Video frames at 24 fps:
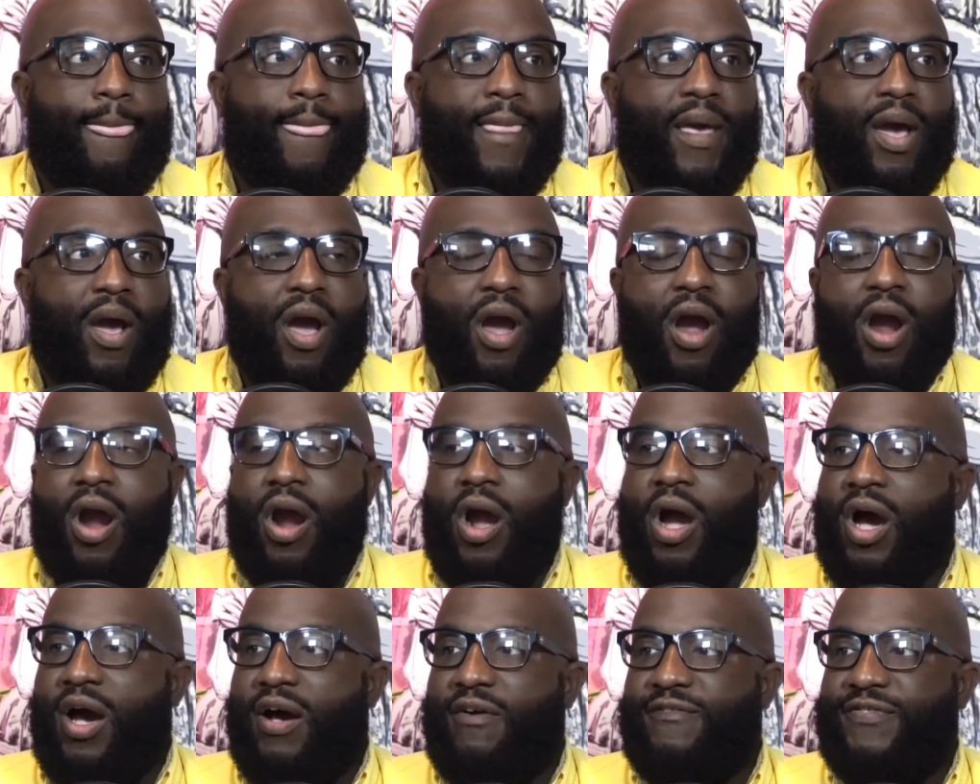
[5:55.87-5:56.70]
are
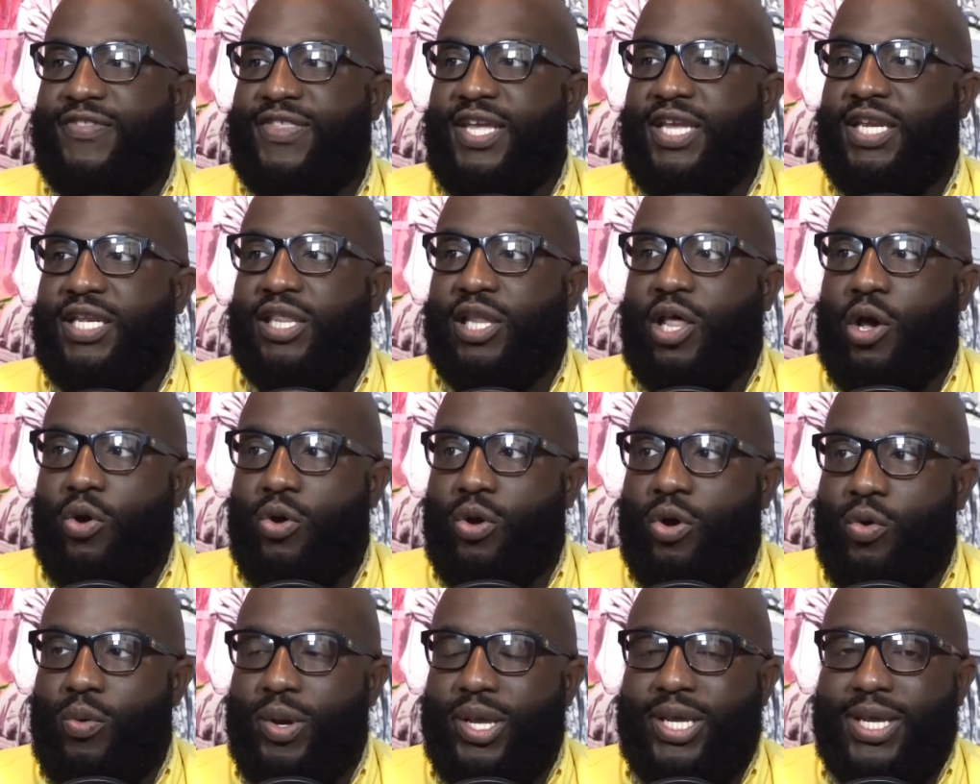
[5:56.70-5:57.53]
of the
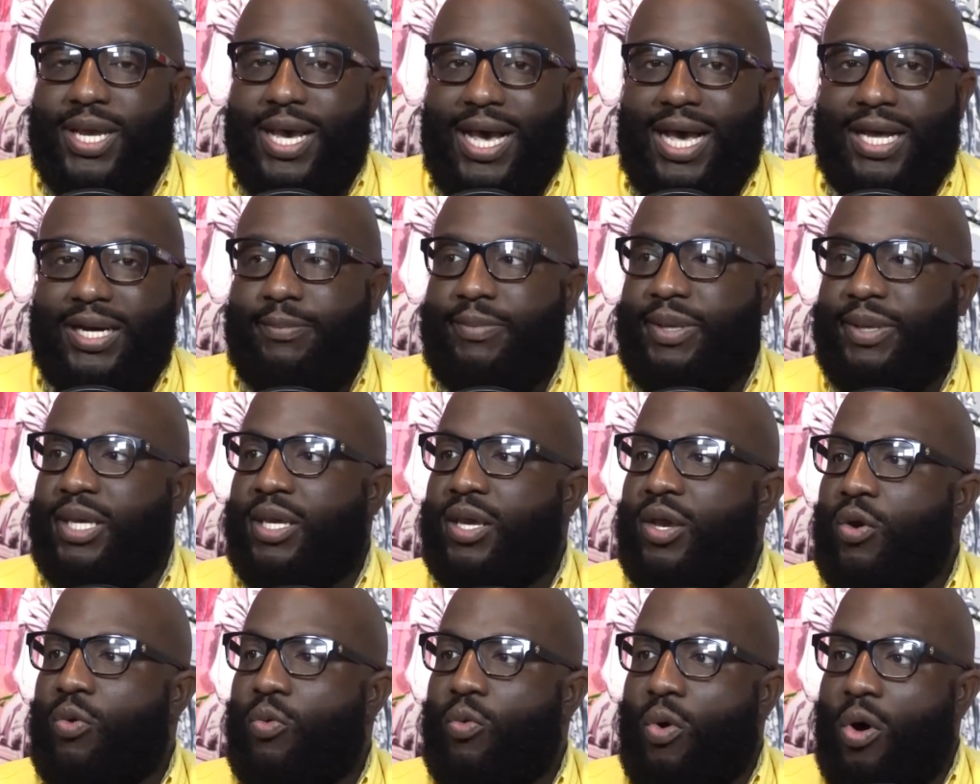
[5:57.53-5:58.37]
local economy.
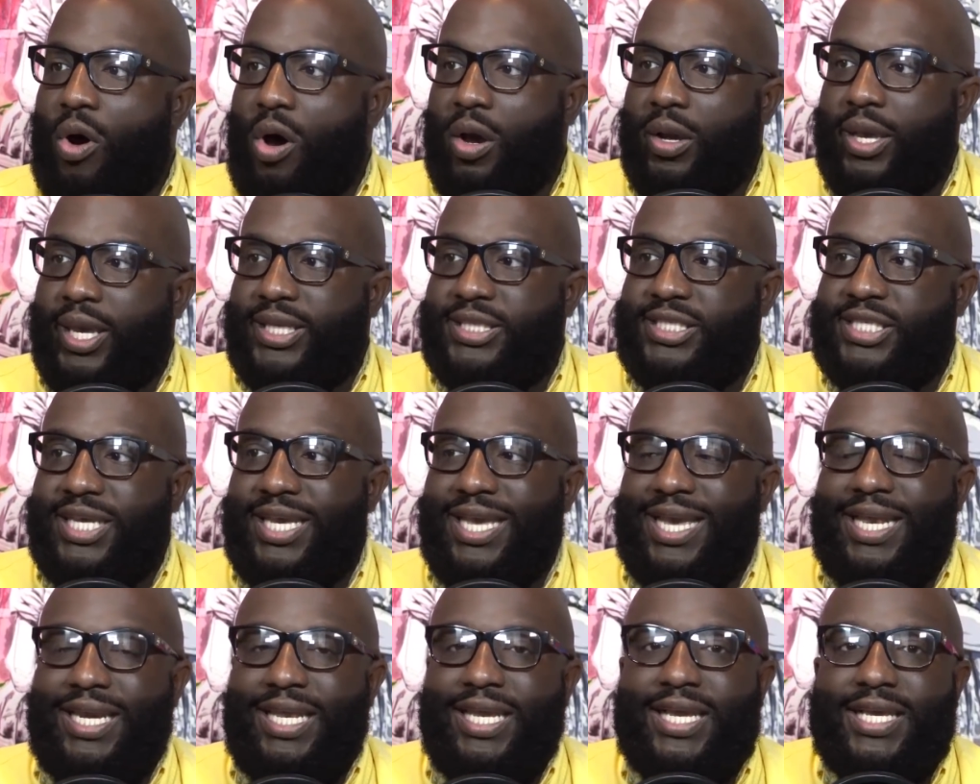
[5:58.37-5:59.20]
Walk into
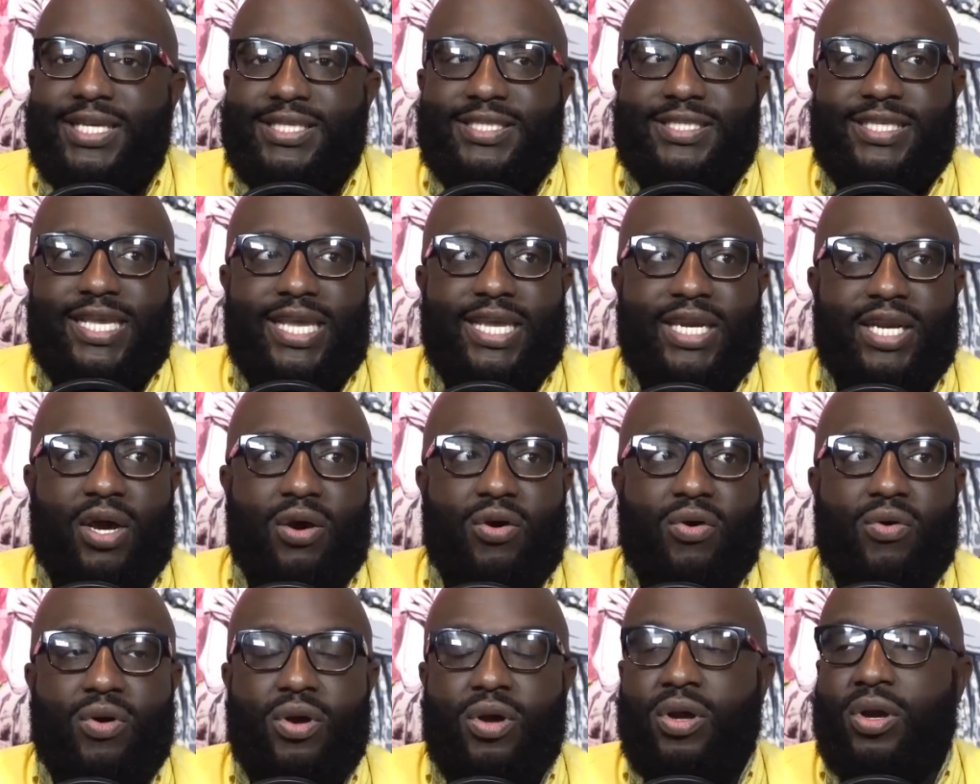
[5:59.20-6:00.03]
any
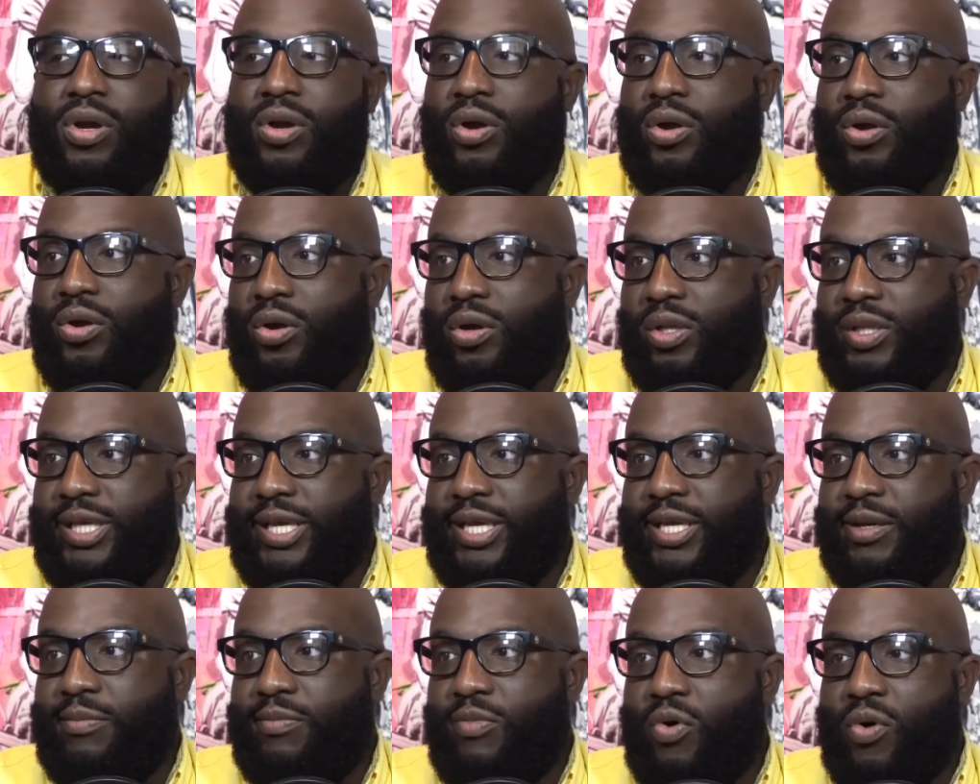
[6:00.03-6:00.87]
casino early in
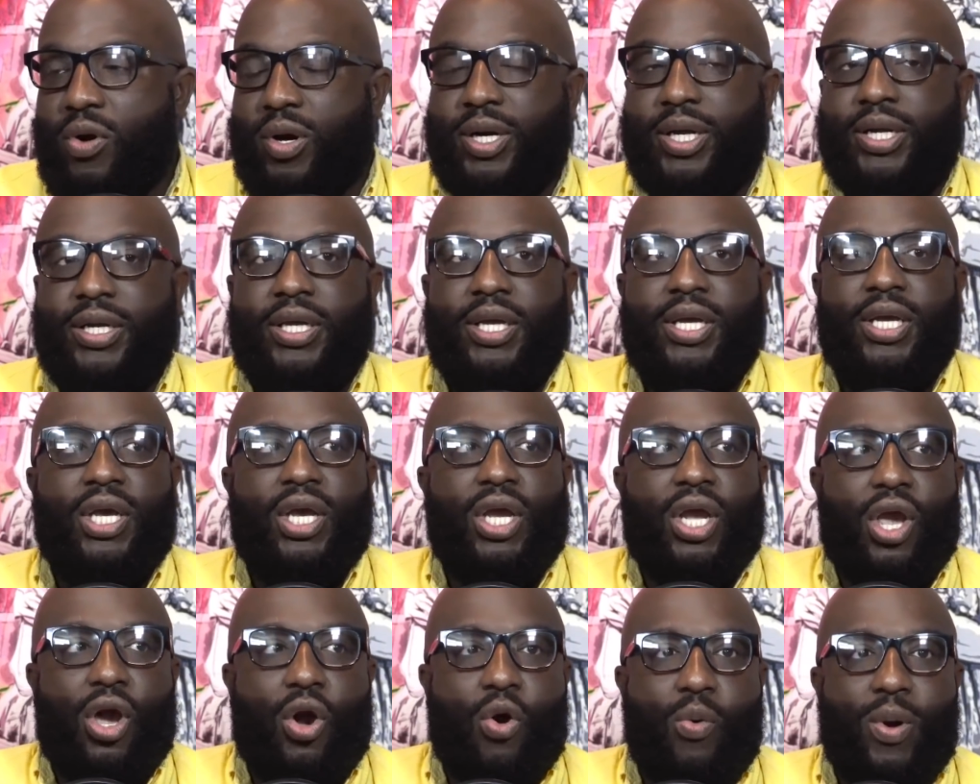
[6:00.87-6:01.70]
the morning.
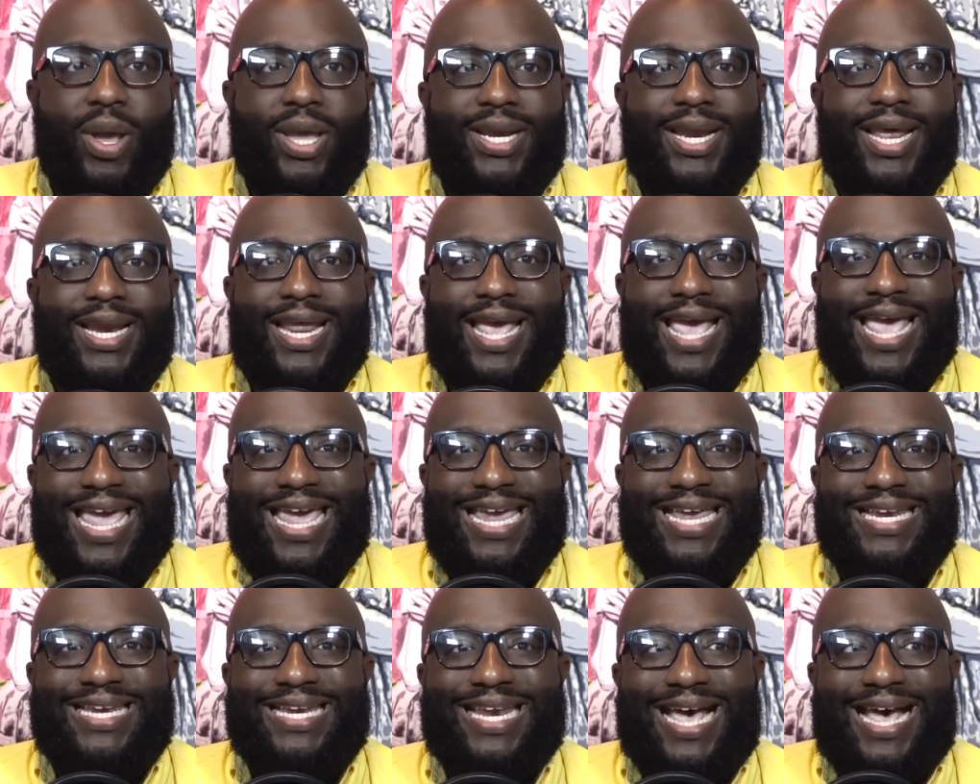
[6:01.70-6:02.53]
Go in at
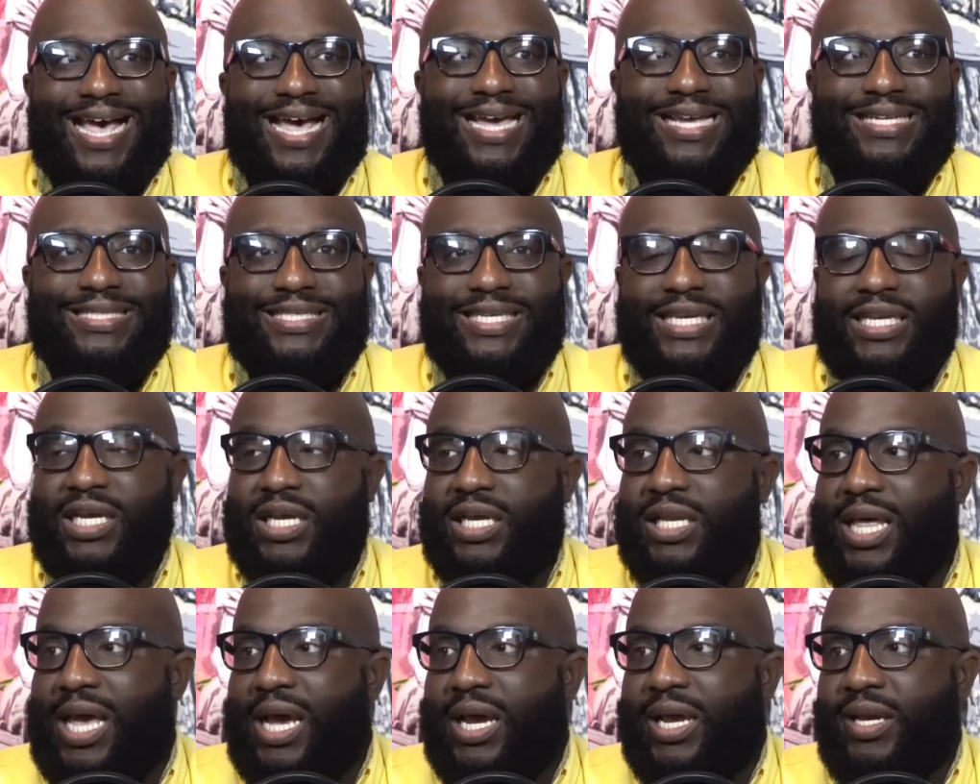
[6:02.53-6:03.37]
8, 9, 10
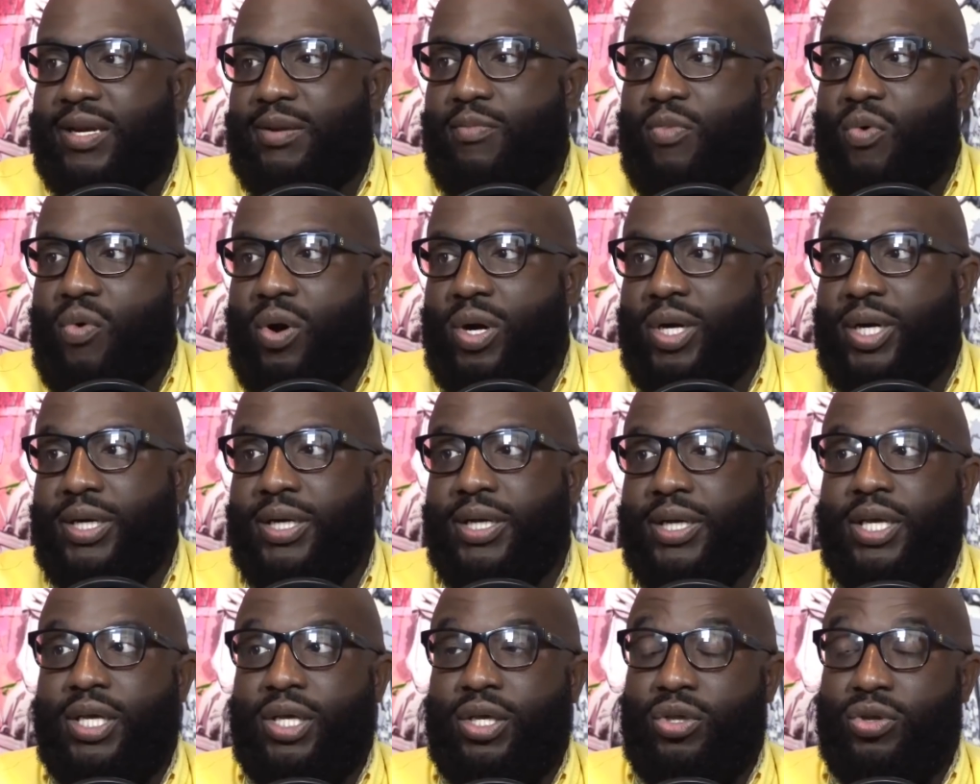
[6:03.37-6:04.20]
o'clock in the morning.
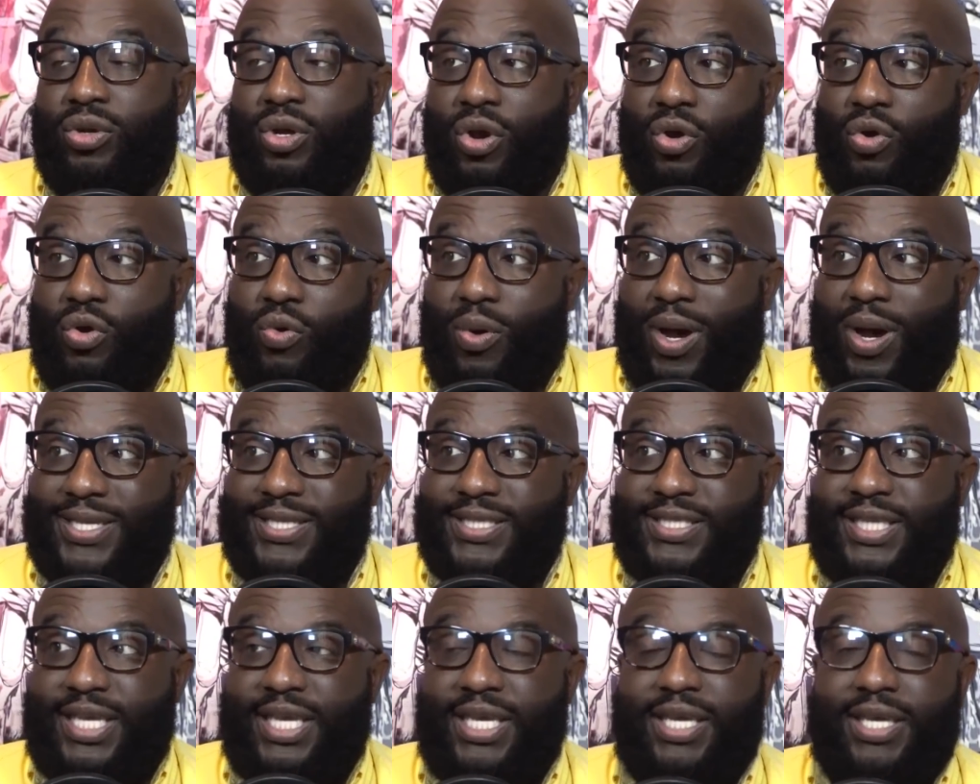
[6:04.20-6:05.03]
You know who I
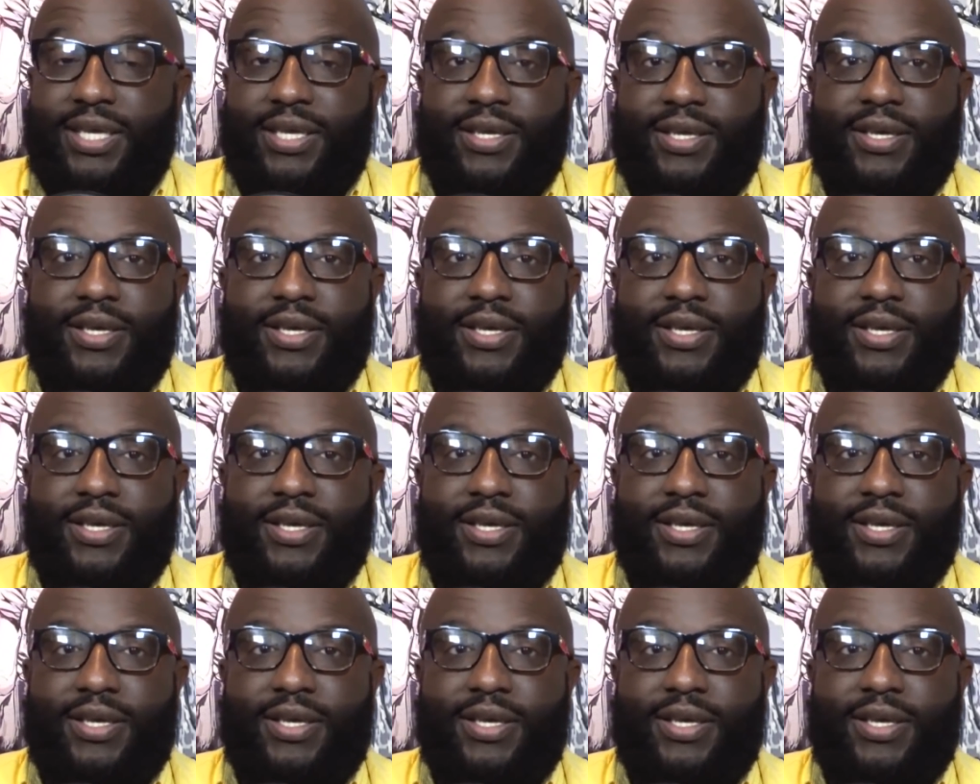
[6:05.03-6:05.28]
see?